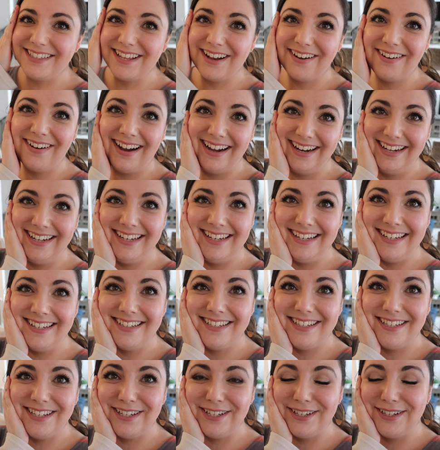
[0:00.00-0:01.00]
So I
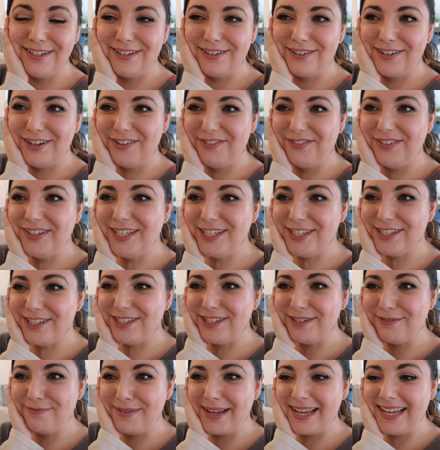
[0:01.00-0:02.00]
need to
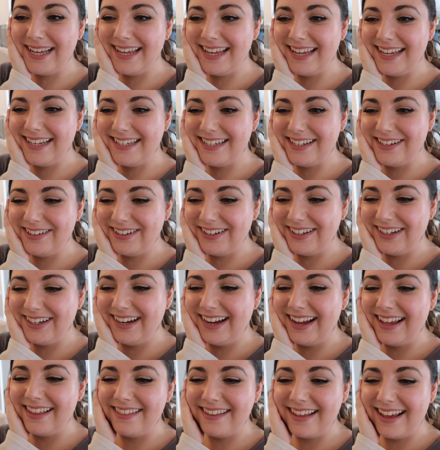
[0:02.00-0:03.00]
finish making dinner
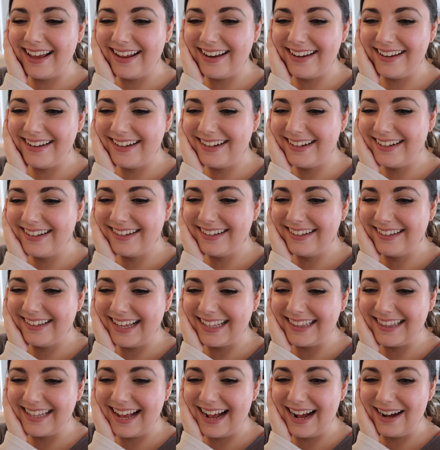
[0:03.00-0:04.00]
and then
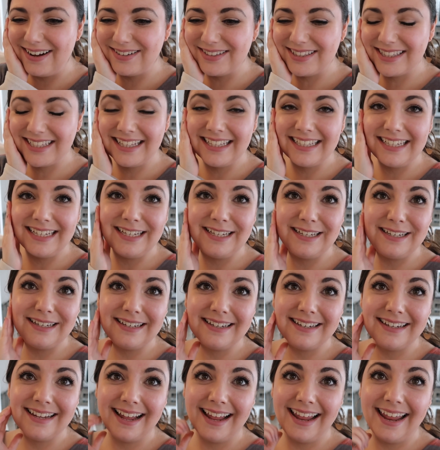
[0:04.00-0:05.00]
get the house
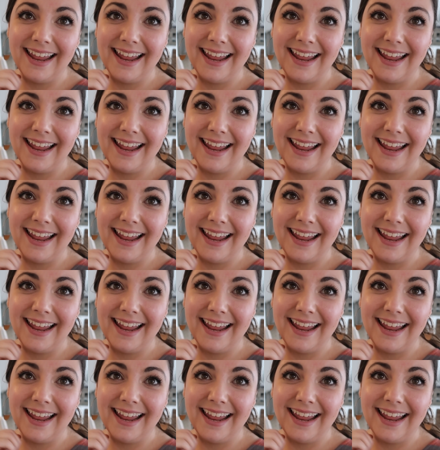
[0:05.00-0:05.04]
cleaned